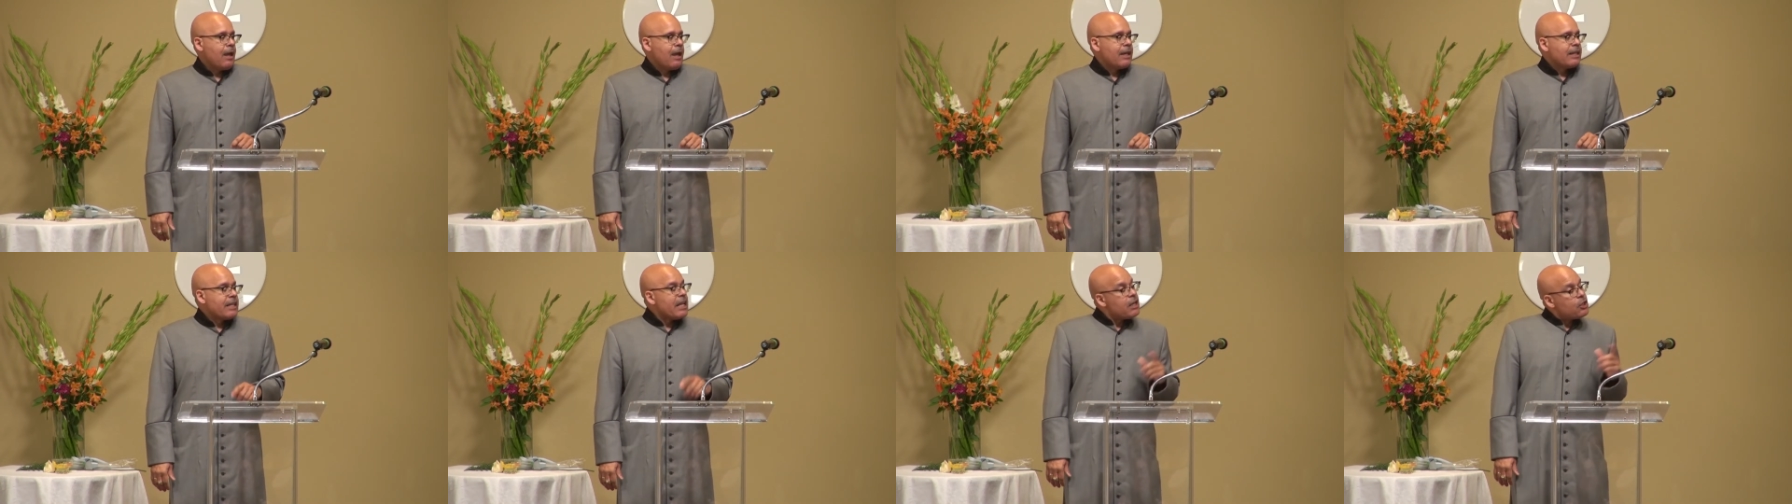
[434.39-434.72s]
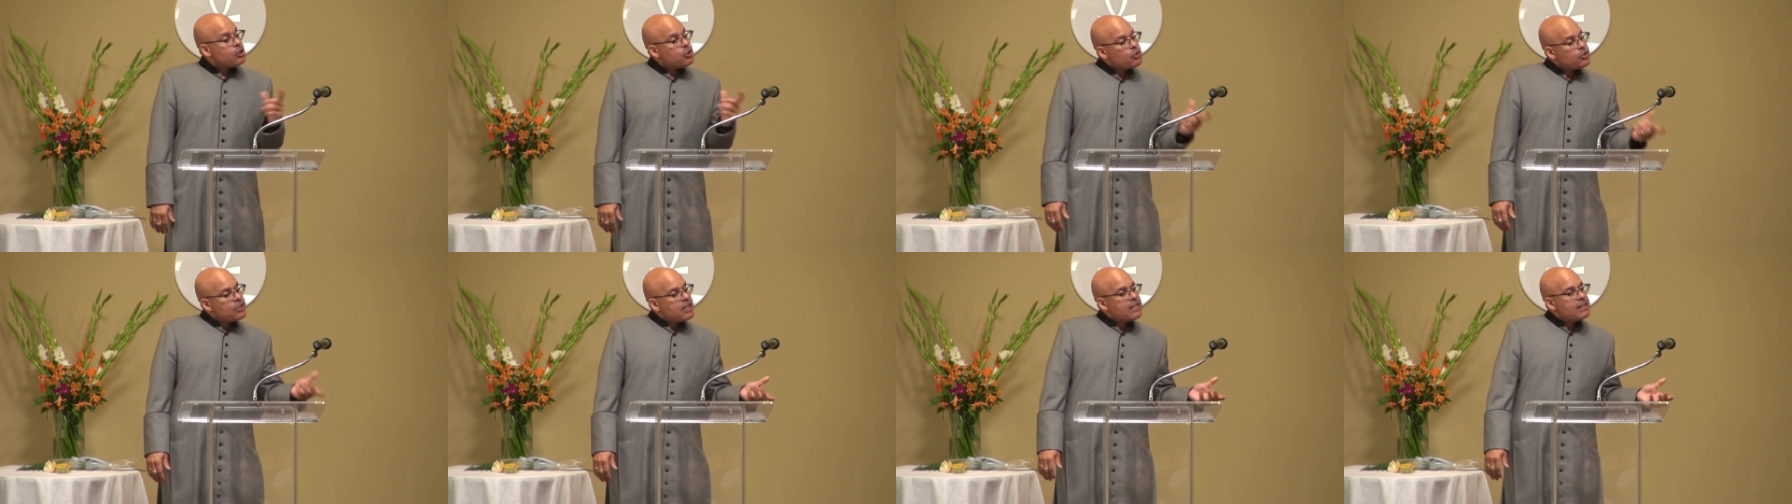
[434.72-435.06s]
The
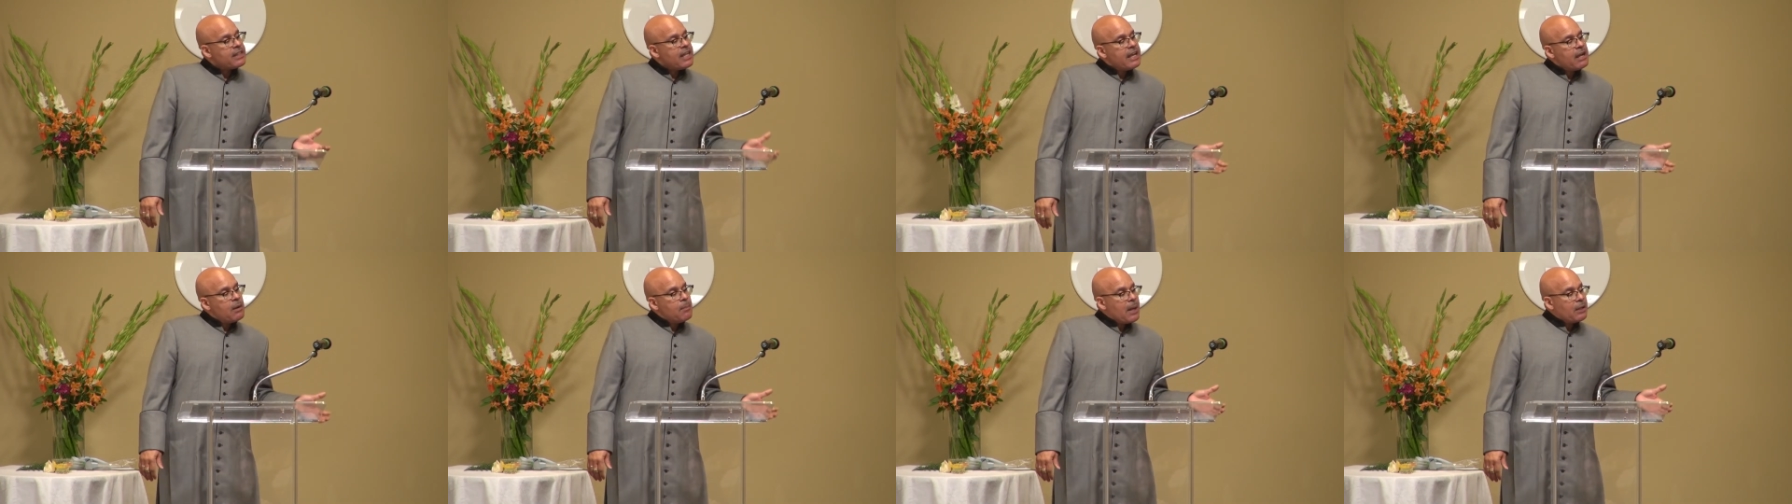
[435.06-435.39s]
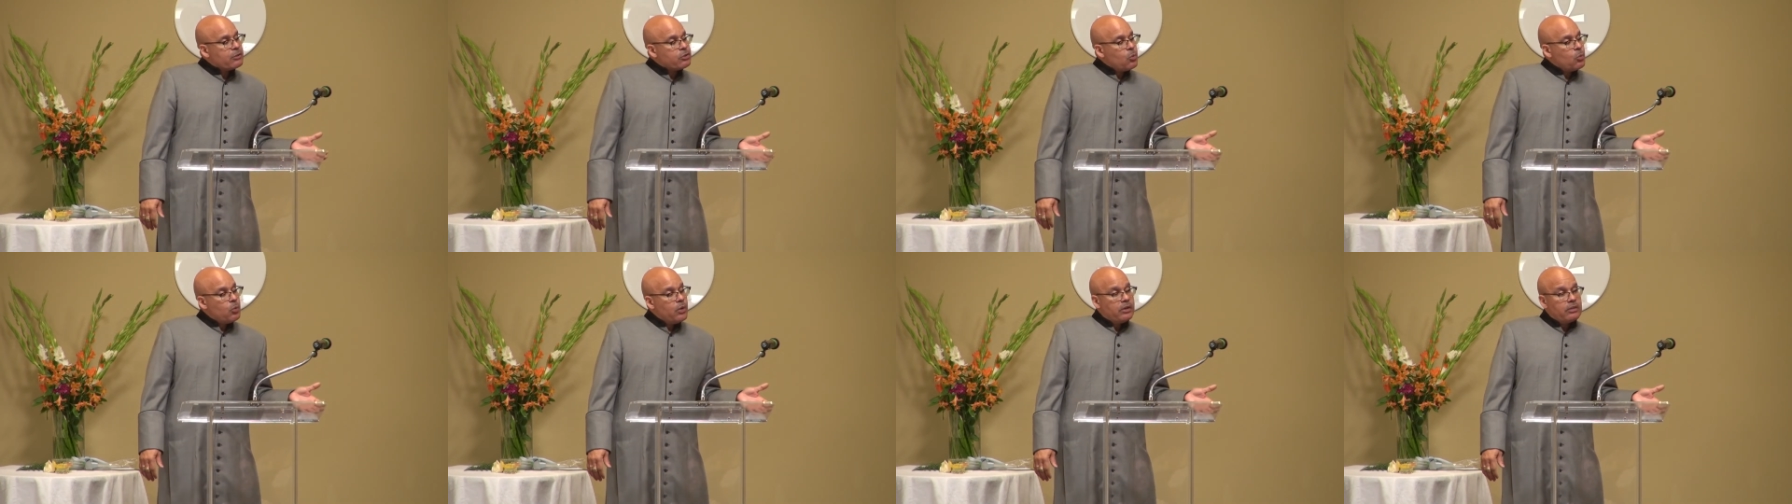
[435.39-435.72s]
interesting thing
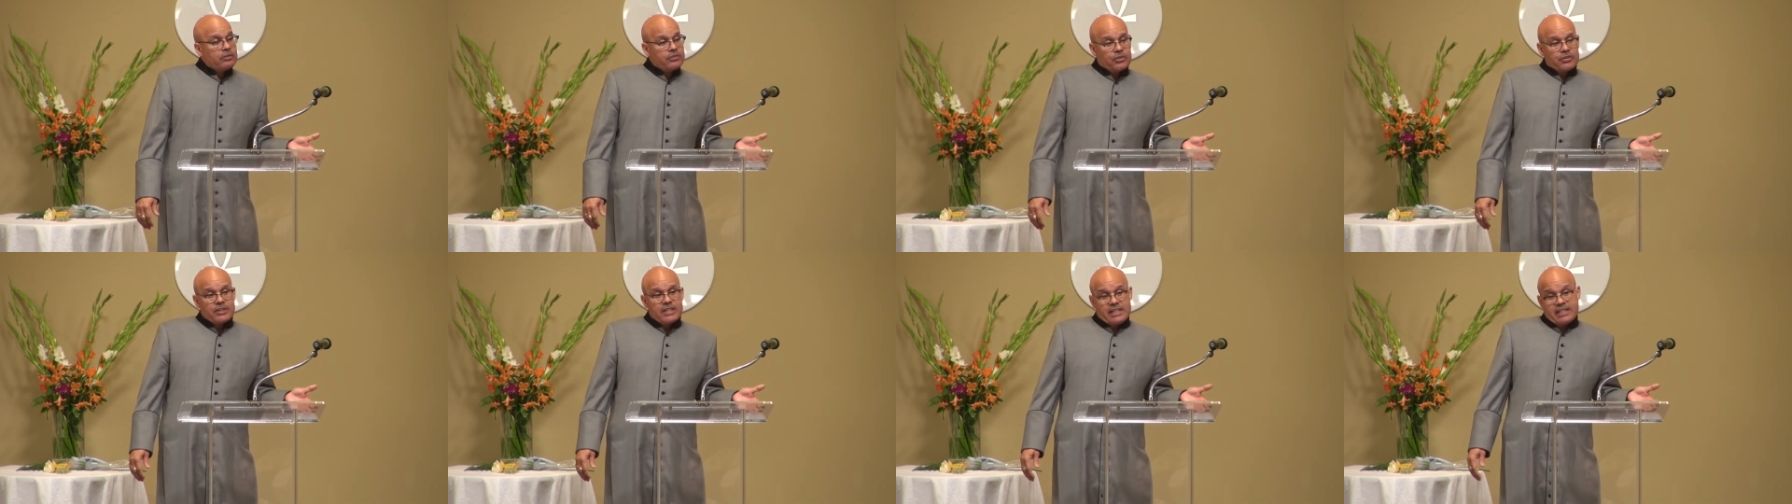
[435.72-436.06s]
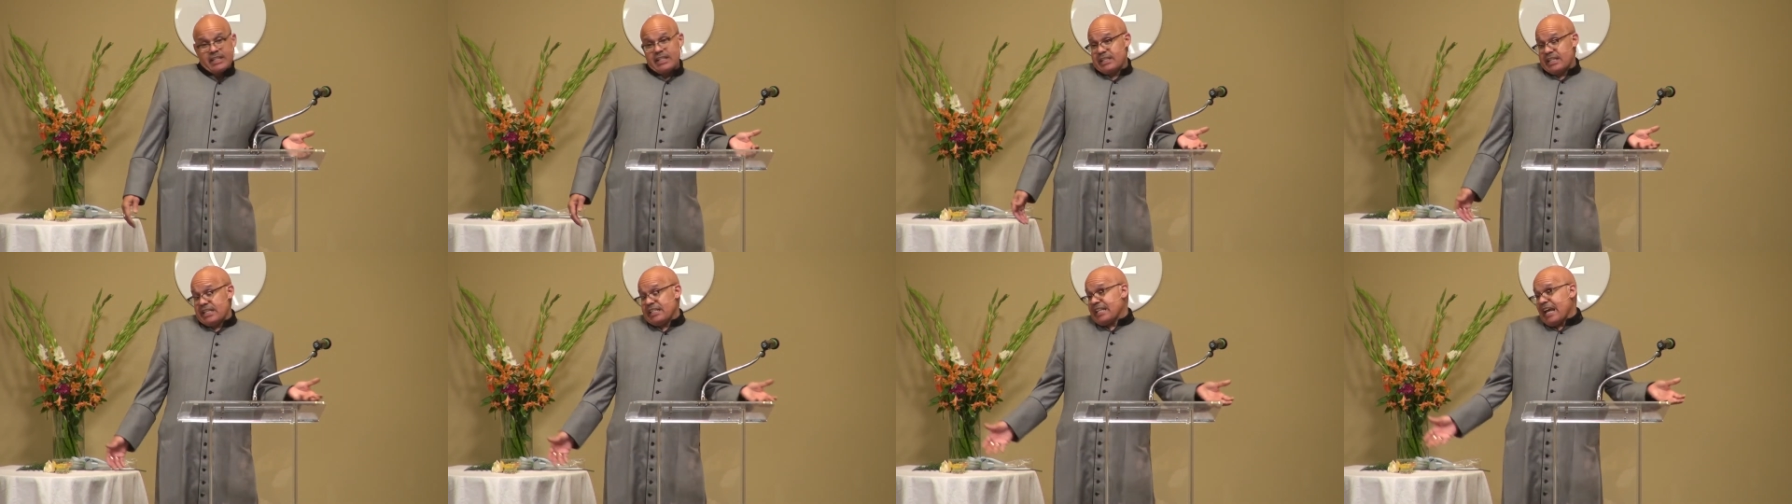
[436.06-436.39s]
about the wilderness
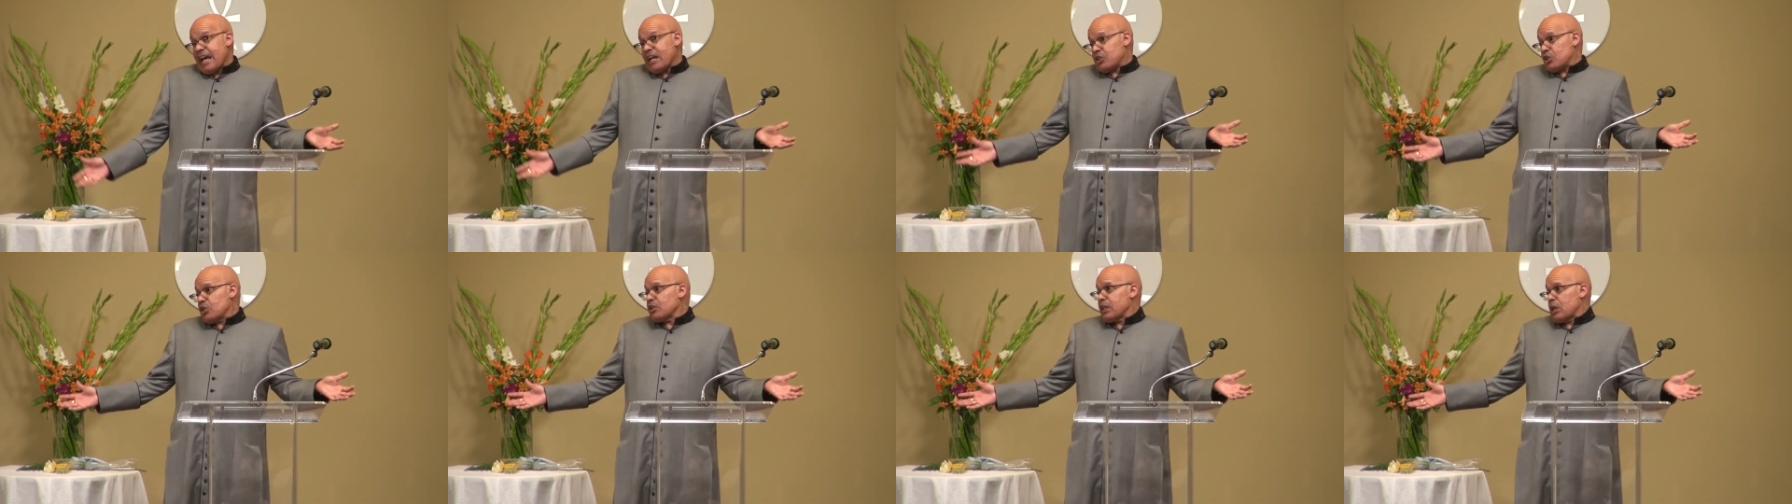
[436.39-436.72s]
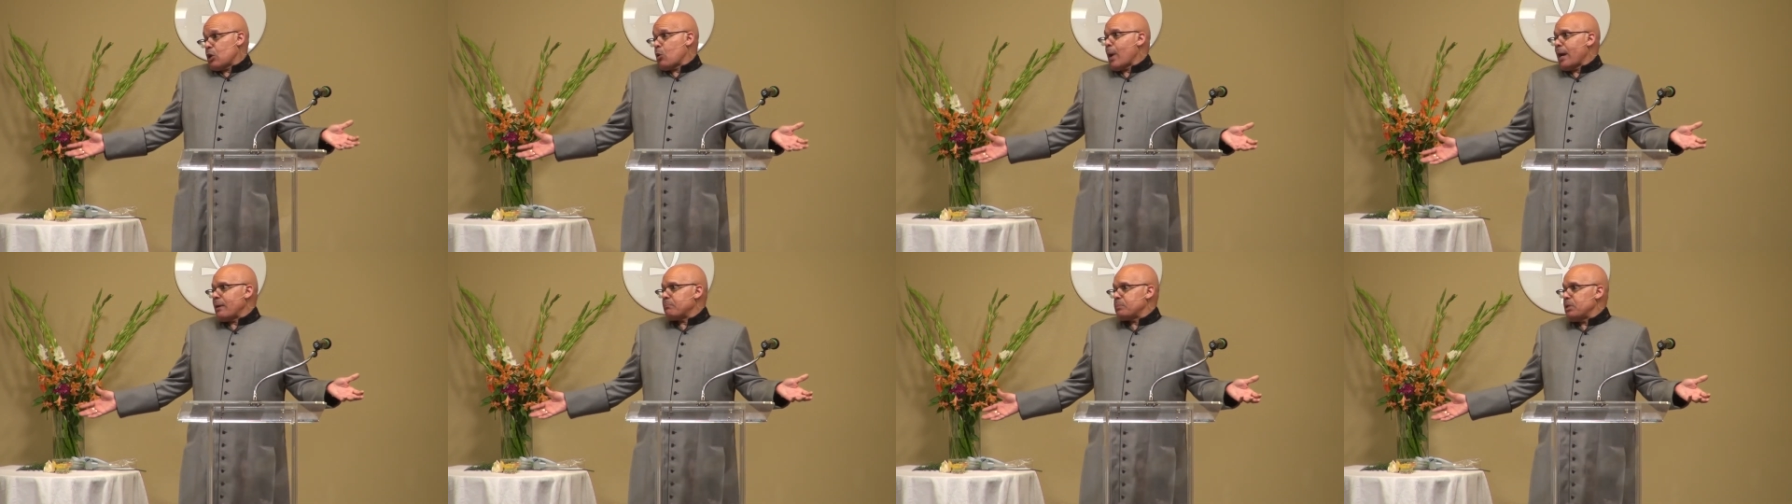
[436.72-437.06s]
is it's actually
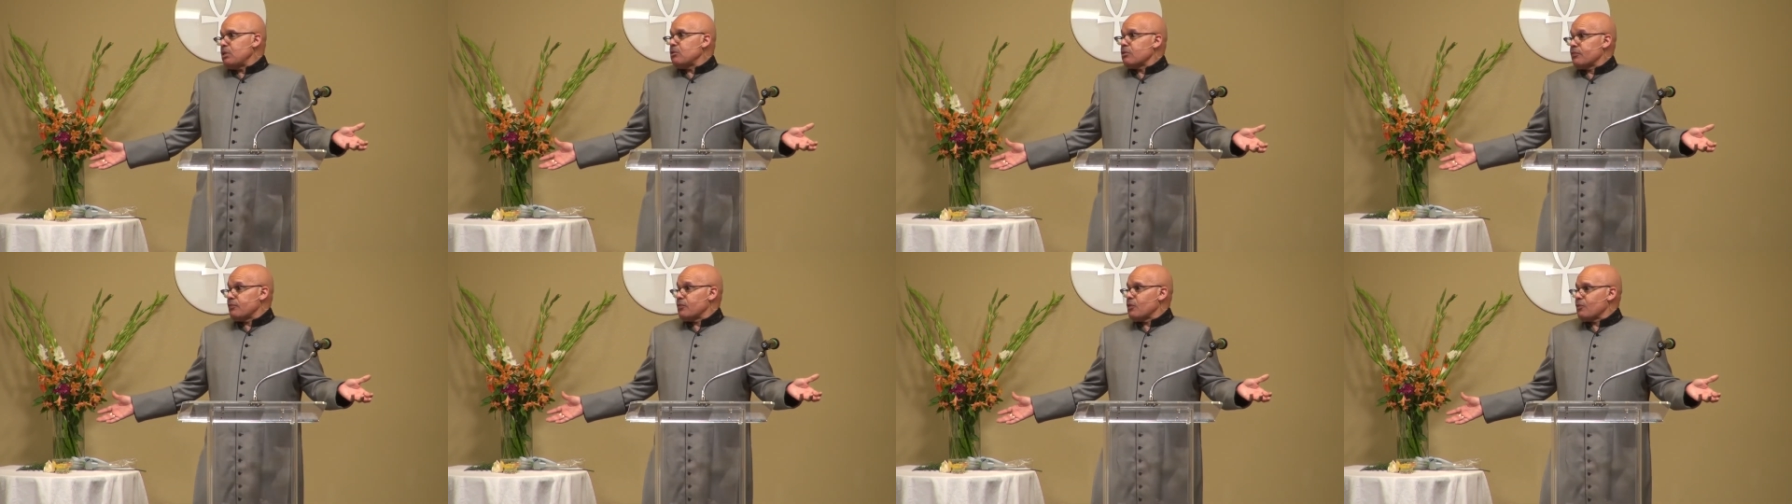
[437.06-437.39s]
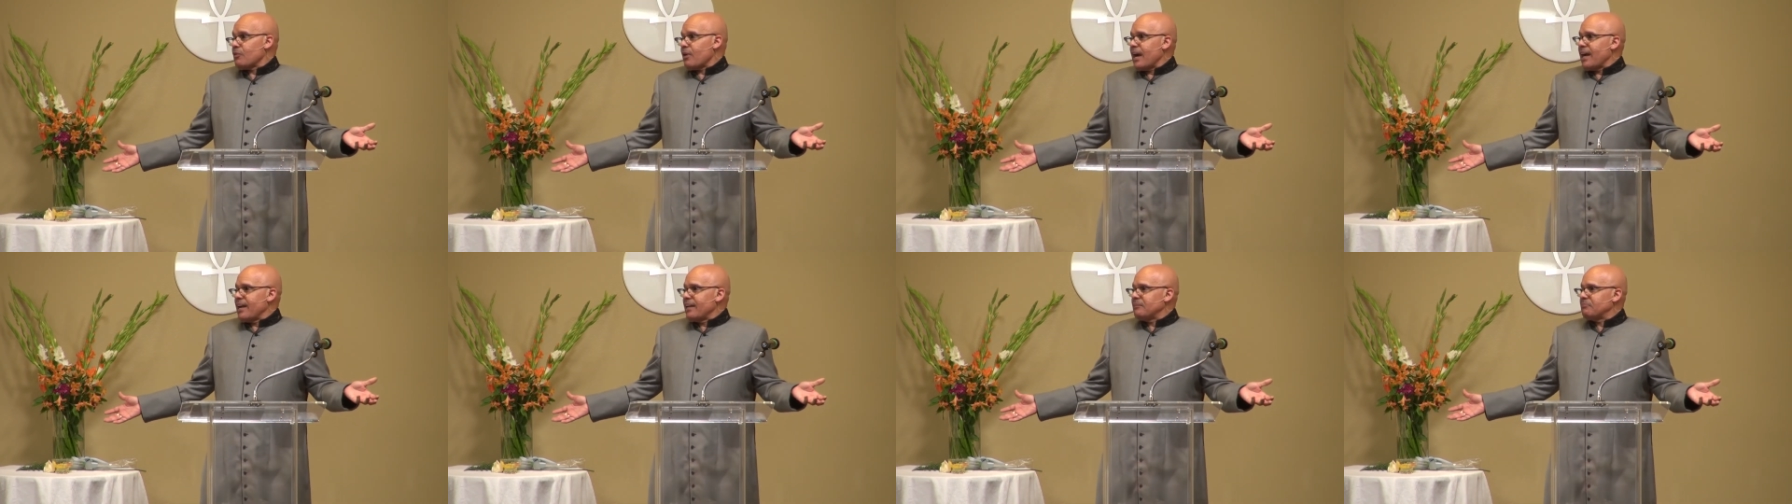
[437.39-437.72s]
quite beautiful,
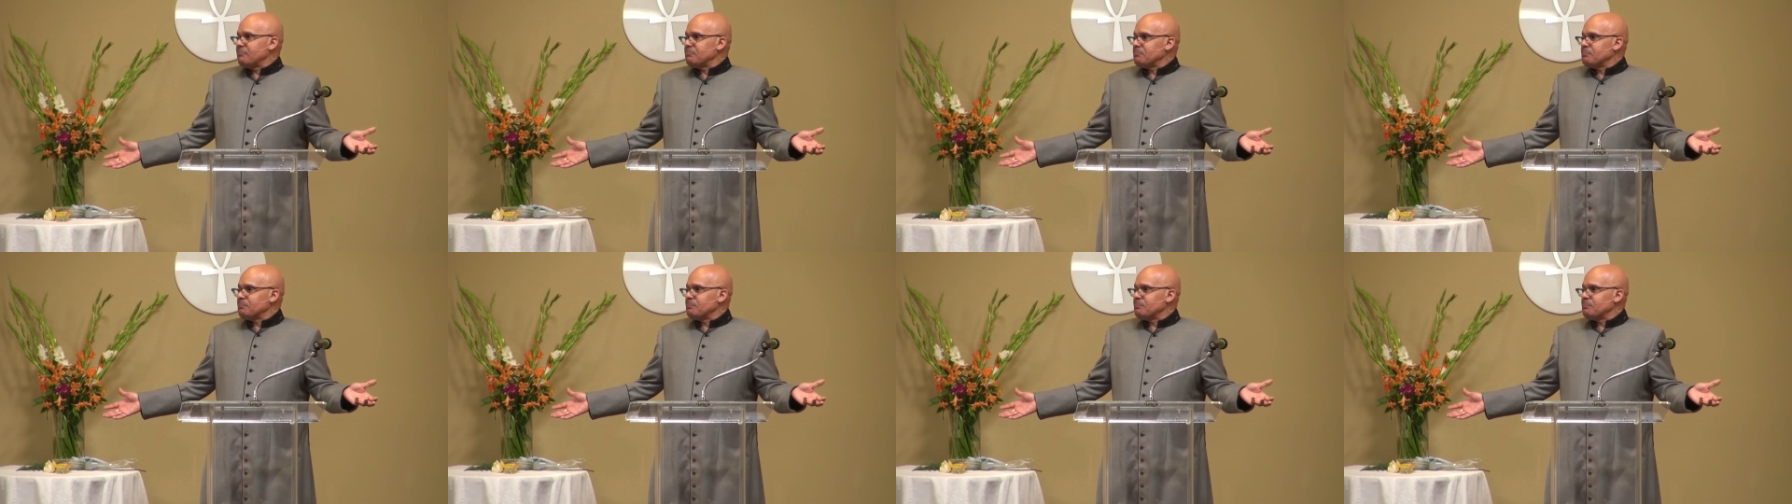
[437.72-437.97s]
right?